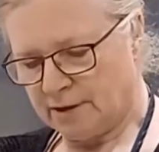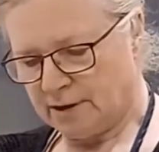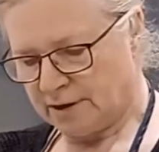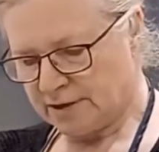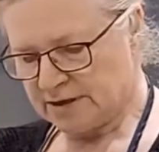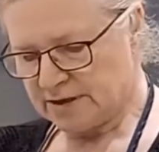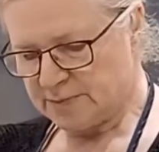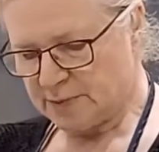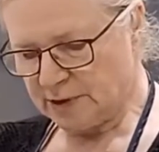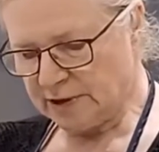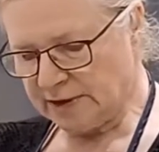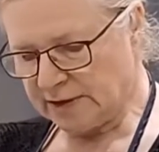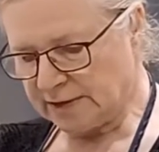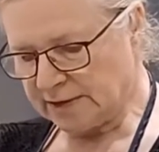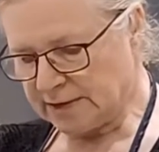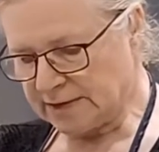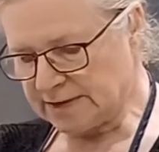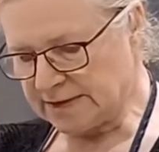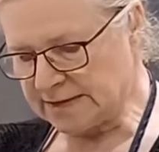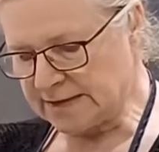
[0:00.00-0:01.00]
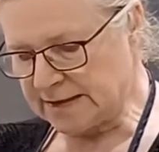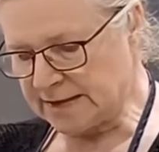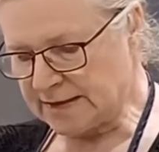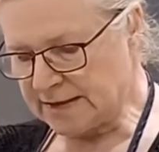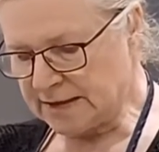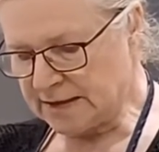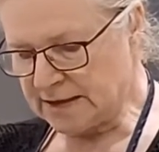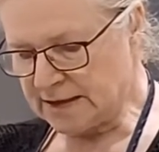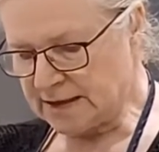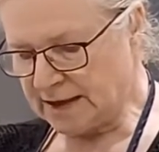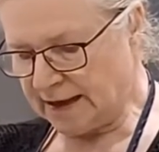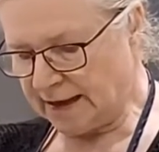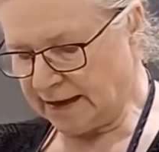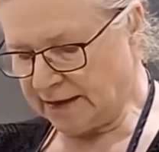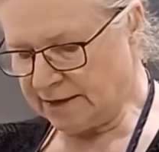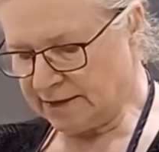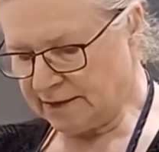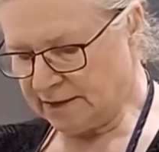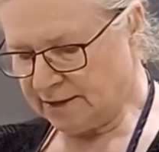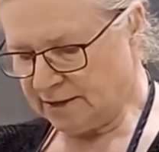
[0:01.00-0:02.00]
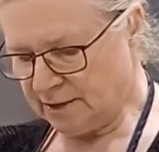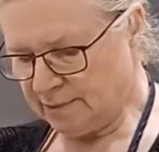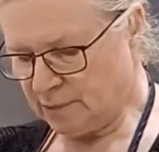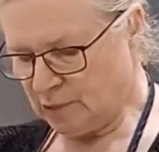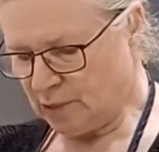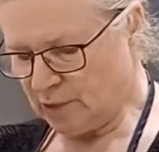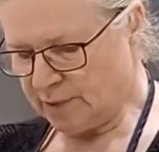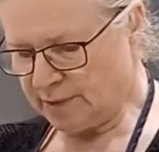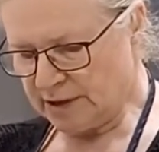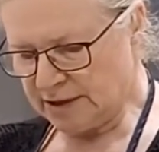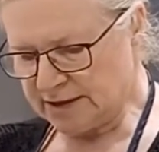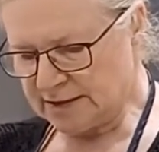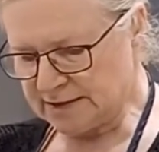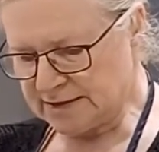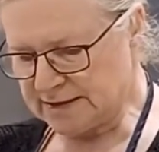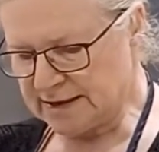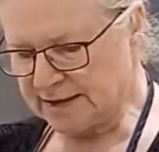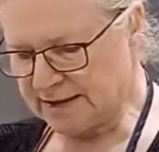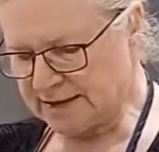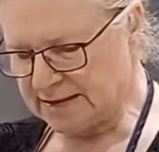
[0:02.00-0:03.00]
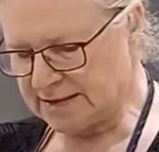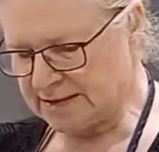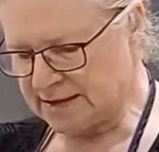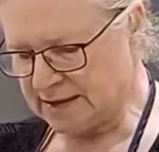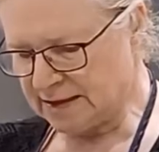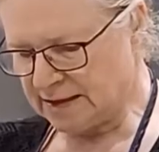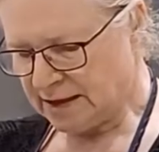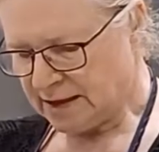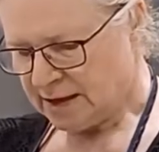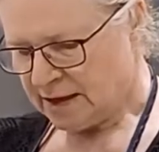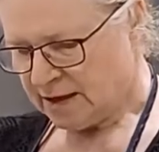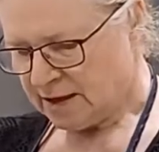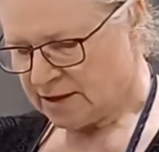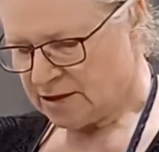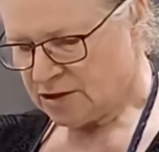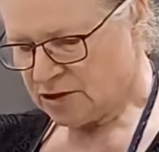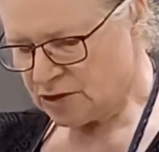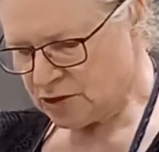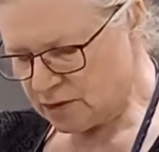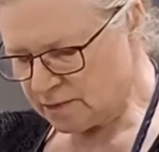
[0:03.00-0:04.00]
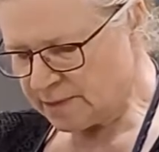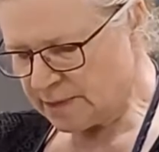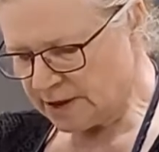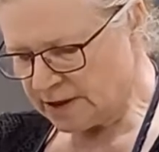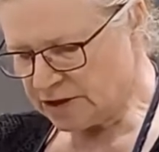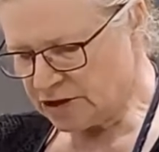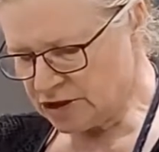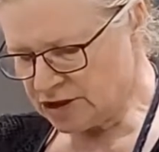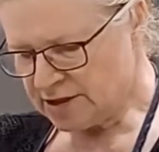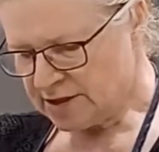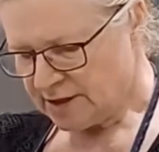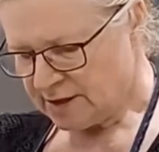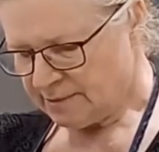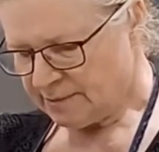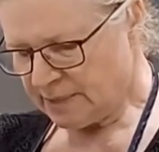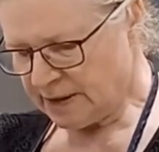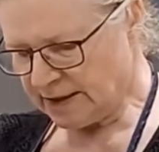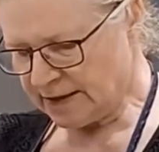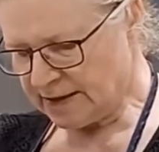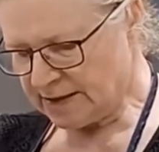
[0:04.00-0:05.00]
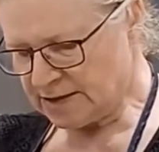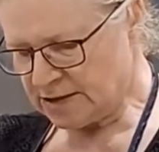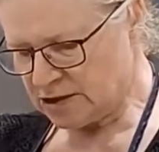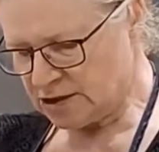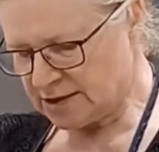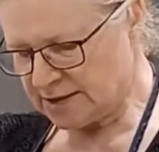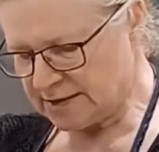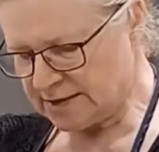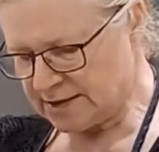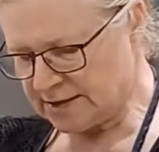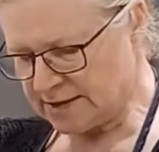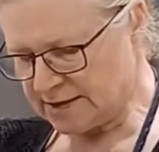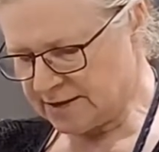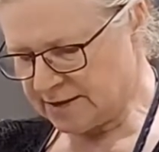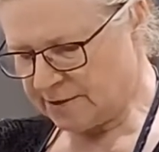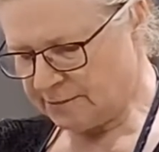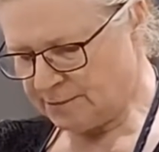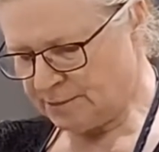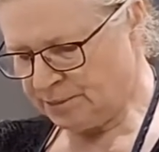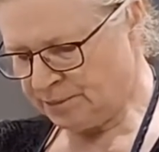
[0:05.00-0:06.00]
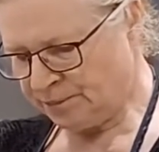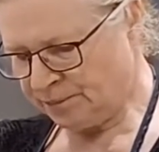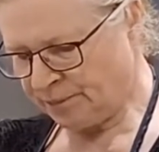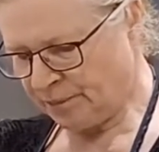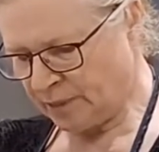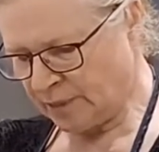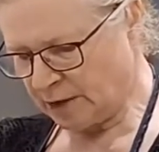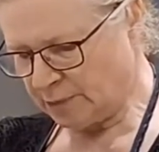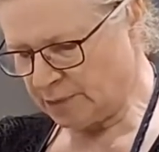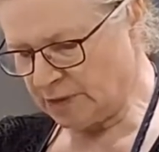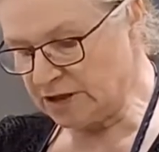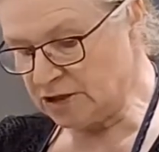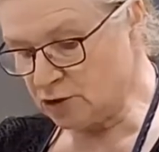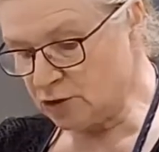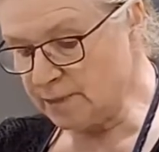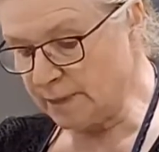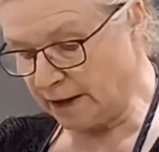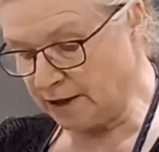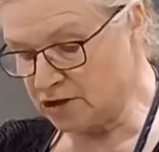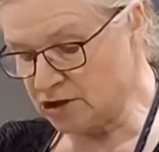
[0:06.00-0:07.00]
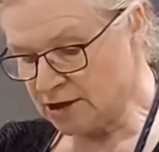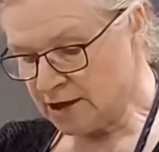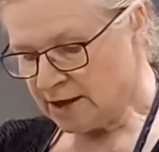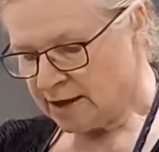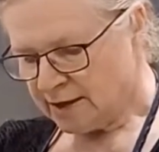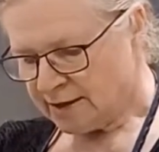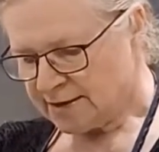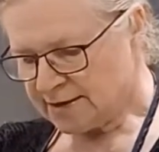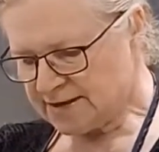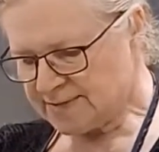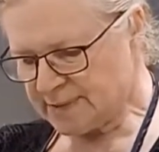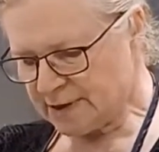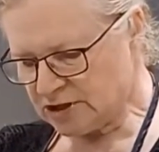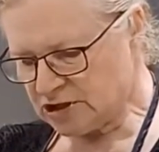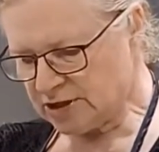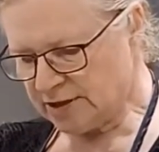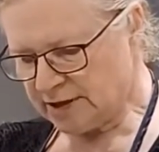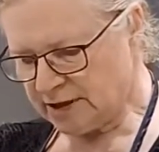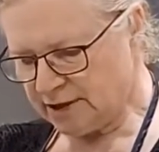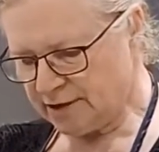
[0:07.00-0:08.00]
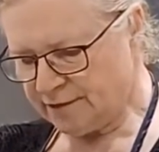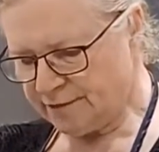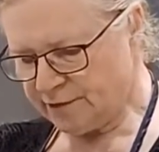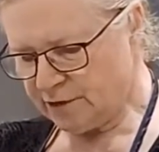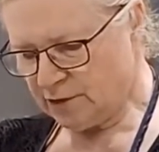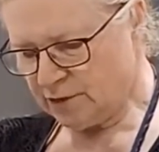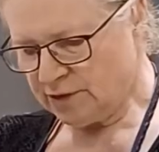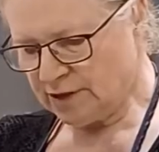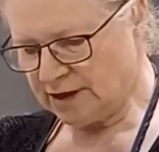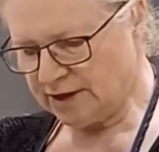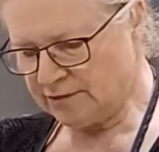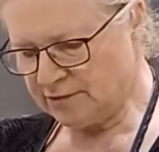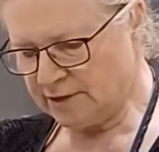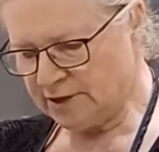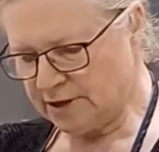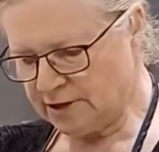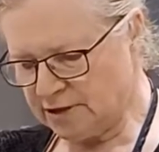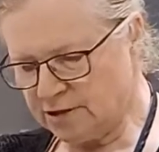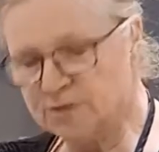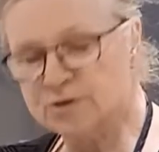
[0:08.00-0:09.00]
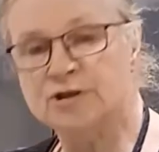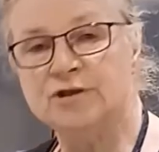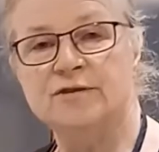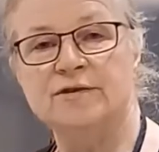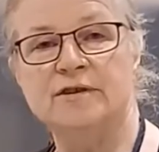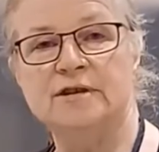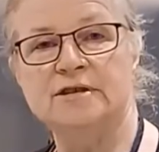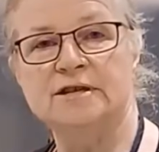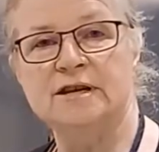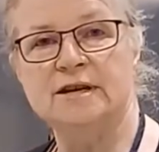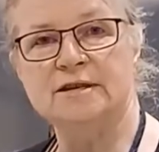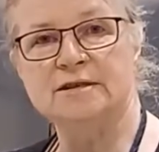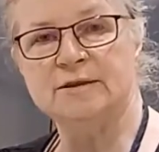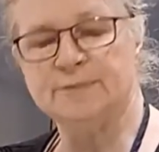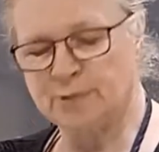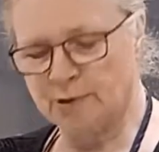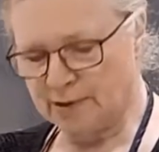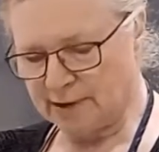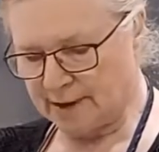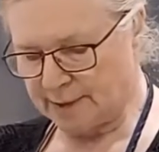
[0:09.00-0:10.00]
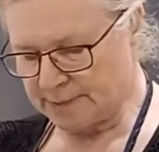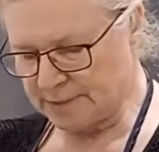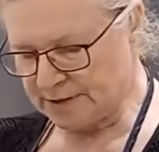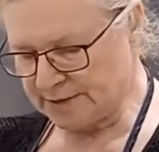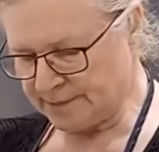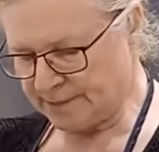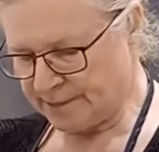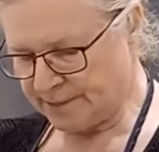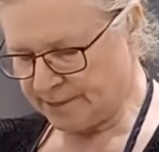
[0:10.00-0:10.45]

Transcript: sprinkles and then add a little more, because like I said, too much might just be too much, especially if you're not really used to the taste perhaps.